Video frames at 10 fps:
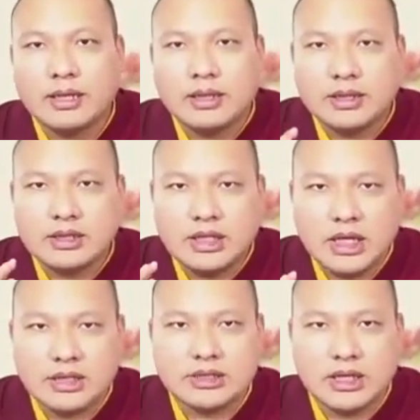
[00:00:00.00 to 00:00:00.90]
he knew
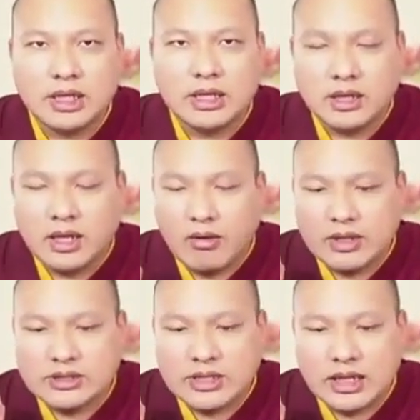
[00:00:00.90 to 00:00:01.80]
that
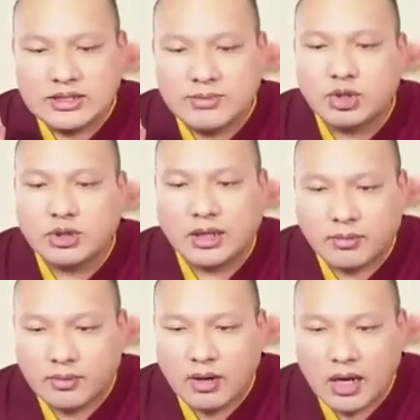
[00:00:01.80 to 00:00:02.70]
liberation cannot be
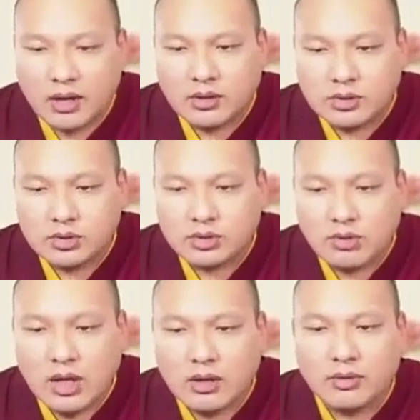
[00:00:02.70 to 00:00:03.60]
achieved through austerities
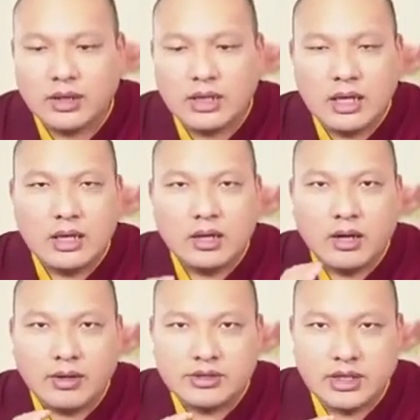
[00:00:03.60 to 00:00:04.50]
alone.
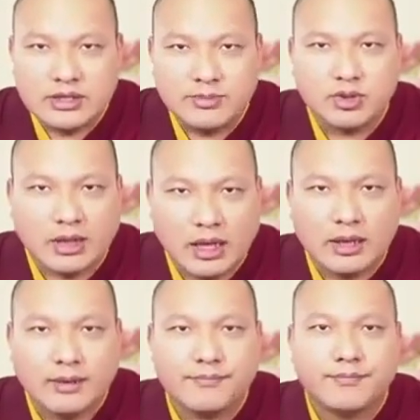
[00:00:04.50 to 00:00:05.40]
And he
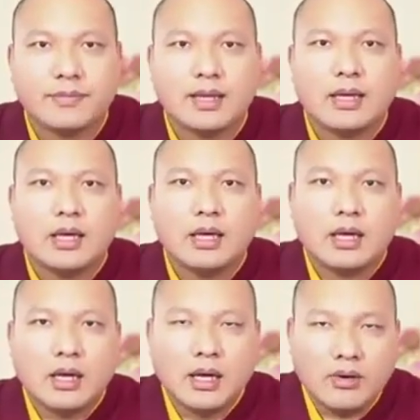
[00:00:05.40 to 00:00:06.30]
himself stopped
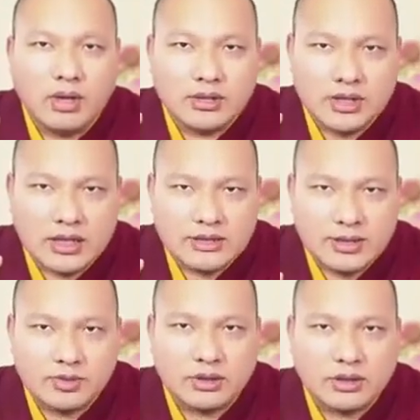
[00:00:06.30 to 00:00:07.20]
practicing
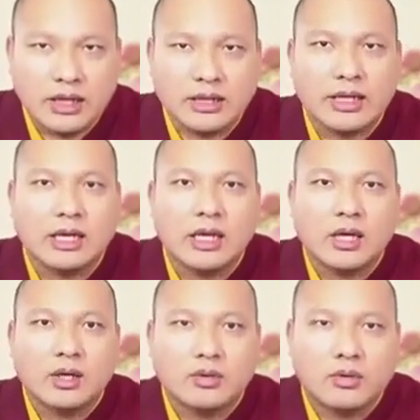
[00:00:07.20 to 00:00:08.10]
austerities.
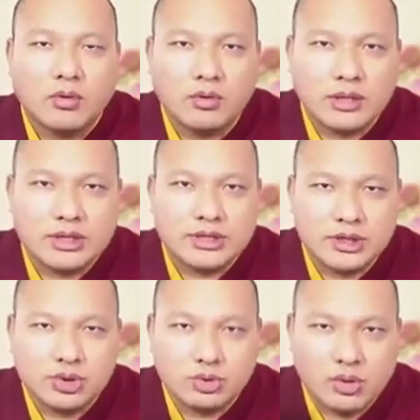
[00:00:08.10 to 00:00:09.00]
And after
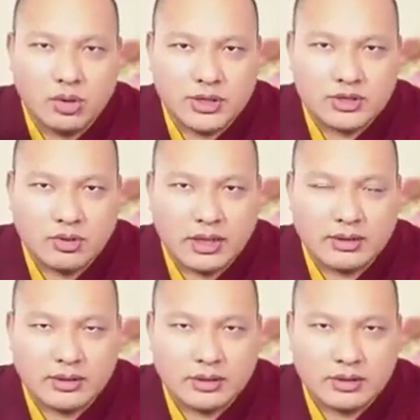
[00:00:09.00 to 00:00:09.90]
he stopped practicing
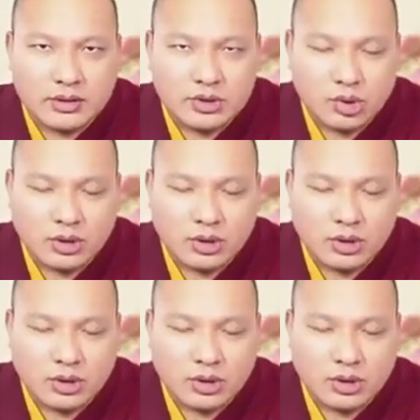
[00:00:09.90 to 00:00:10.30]
austerities,